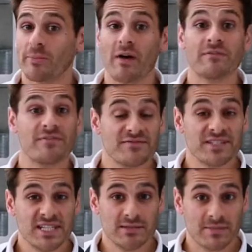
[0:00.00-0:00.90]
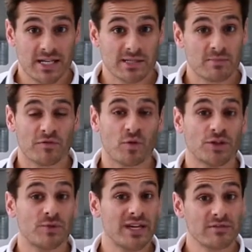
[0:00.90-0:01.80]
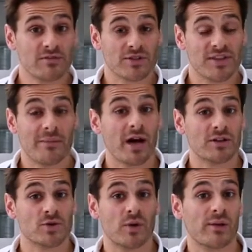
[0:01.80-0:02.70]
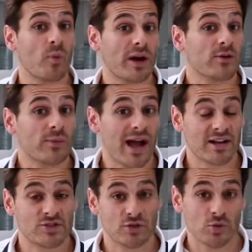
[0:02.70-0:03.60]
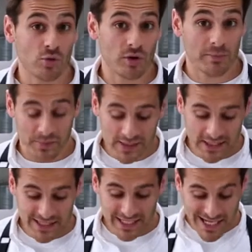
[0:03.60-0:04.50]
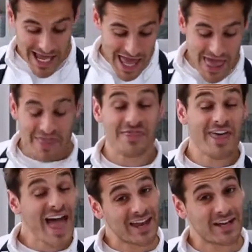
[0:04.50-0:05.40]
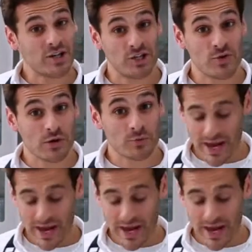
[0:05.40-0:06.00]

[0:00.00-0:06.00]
about 15 minutes before you invert them onto a wire rack to cool completely. Then you are